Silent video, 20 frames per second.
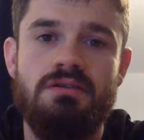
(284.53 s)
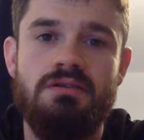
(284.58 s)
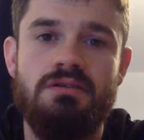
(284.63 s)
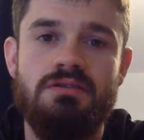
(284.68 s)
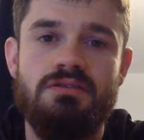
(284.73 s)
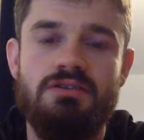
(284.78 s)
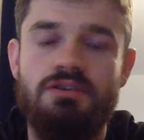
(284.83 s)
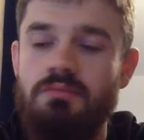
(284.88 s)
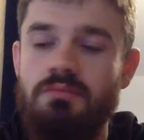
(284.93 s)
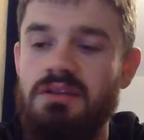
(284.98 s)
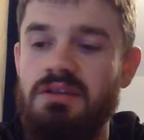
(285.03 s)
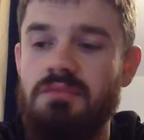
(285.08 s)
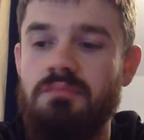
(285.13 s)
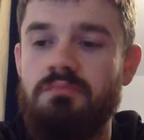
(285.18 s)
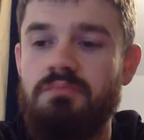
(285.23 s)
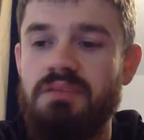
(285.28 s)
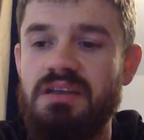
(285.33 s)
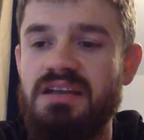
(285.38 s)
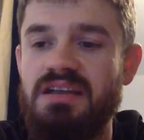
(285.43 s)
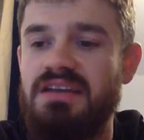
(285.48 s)
So many
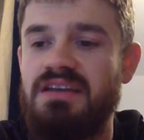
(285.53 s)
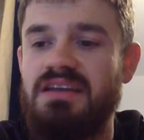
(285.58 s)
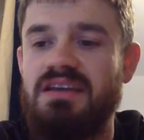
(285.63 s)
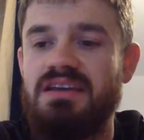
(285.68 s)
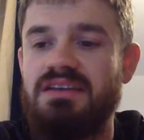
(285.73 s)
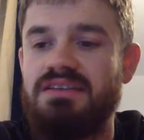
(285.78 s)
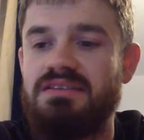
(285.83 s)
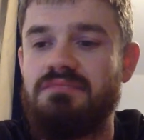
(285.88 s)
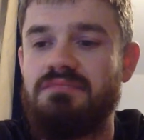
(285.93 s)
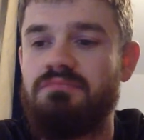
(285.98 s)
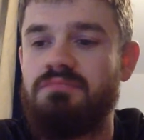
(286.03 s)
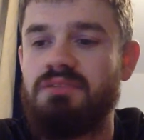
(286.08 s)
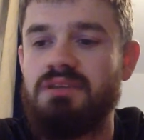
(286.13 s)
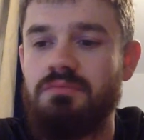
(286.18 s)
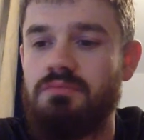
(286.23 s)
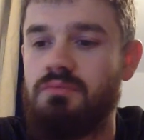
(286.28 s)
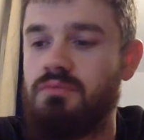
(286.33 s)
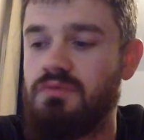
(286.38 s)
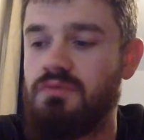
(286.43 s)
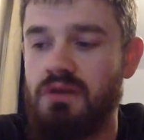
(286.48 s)
billionaires and
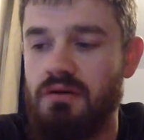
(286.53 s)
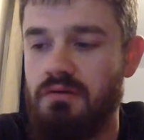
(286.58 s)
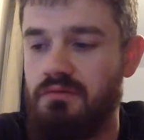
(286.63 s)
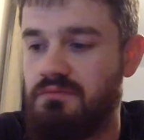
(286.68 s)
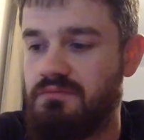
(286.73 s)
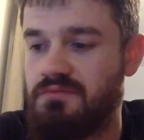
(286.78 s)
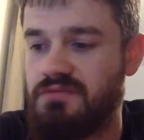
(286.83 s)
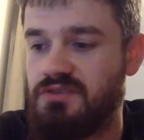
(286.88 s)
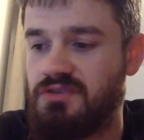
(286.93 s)
people that are